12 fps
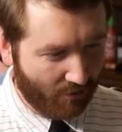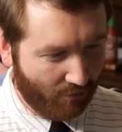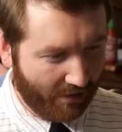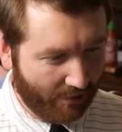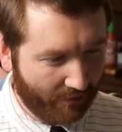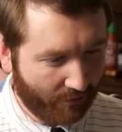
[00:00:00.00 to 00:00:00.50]
We
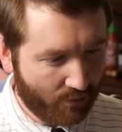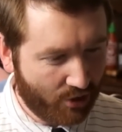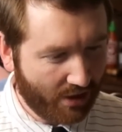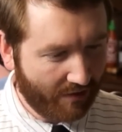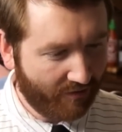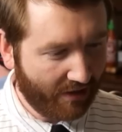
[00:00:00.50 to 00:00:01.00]
got one from
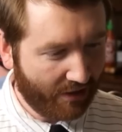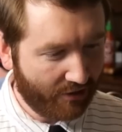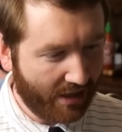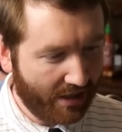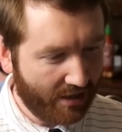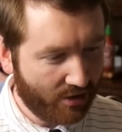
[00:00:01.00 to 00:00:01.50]
Jeff
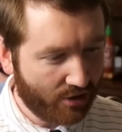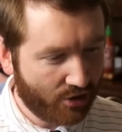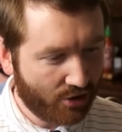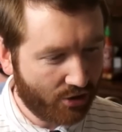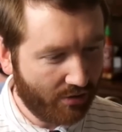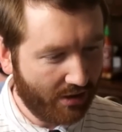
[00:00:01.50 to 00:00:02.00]
Verde.
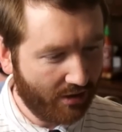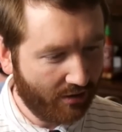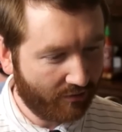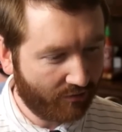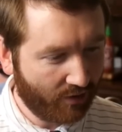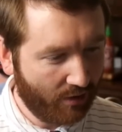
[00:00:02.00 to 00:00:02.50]
Shooting
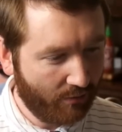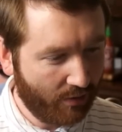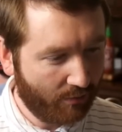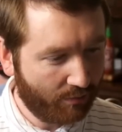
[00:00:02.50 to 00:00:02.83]
from